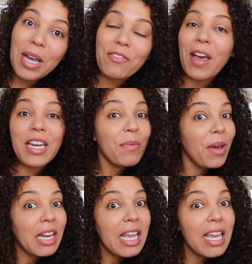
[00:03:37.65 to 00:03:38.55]
if
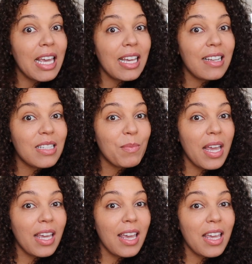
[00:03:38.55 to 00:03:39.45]
anybody is
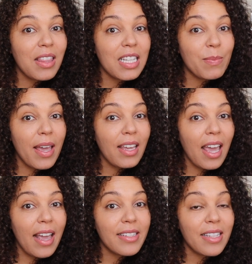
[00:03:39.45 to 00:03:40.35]
making these
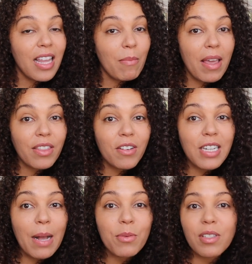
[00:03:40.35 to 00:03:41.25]
pancakes and they make their own
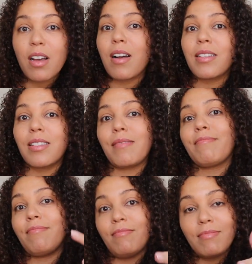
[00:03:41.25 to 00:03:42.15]
applesauce,
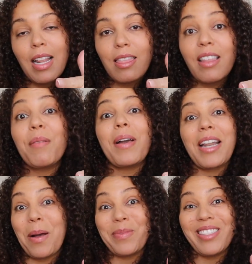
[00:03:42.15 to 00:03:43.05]
that might
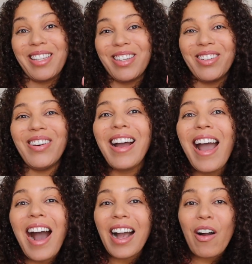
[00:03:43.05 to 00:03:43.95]
happen to you.
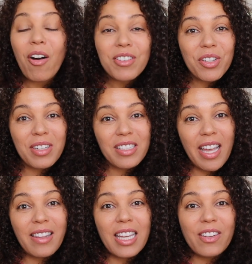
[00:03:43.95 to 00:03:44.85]
I also had
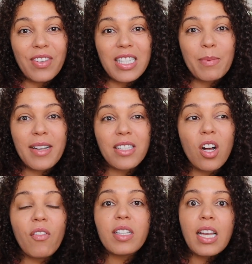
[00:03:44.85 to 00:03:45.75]
slightly convinced
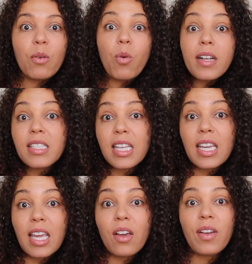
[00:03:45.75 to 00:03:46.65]
myself, because I was
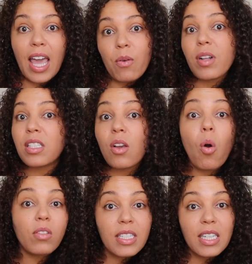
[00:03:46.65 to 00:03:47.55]
thinking, okay, what's the
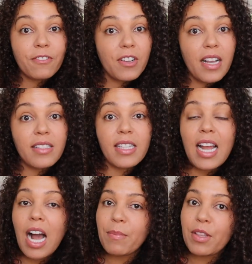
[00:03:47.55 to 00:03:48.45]
only difference? It
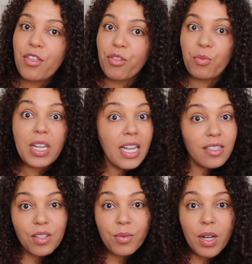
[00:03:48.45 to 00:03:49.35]
happened 3
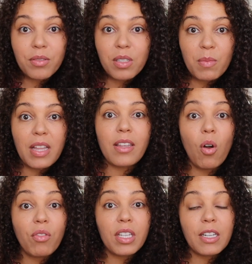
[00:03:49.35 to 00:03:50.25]
days in a row to me. The
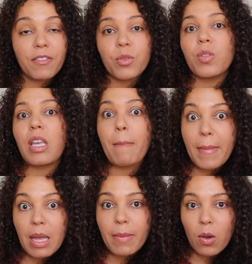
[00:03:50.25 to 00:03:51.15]
only difference was I
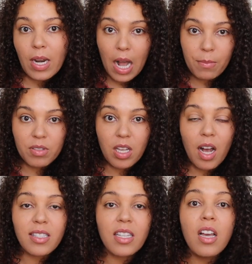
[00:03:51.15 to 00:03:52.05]
made my own
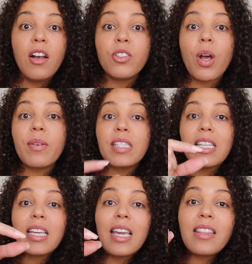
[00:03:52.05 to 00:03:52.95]
applesauce. So I was
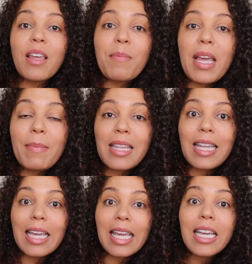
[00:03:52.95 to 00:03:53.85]
thinking that maybe
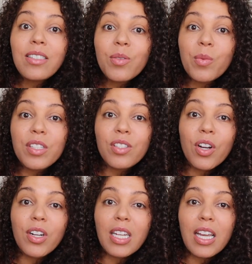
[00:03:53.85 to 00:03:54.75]
the heat was
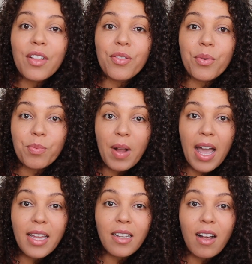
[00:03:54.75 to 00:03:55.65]
turning the
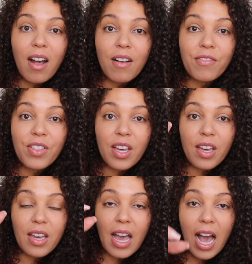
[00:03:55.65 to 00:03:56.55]
red of
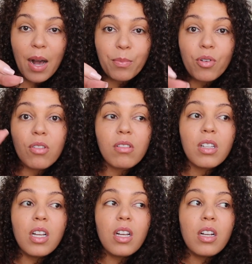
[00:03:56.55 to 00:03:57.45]
the
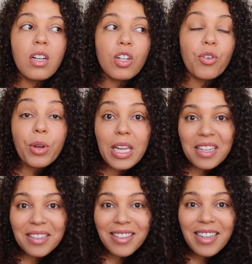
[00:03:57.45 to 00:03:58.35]
apple
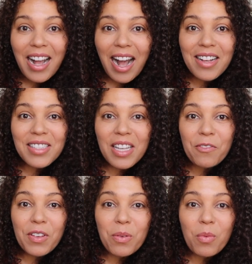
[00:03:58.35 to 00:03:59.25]
green, as
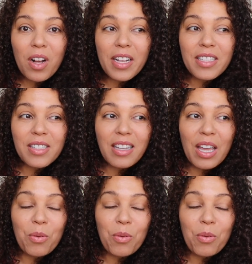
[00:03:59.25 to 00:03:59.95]
if it was like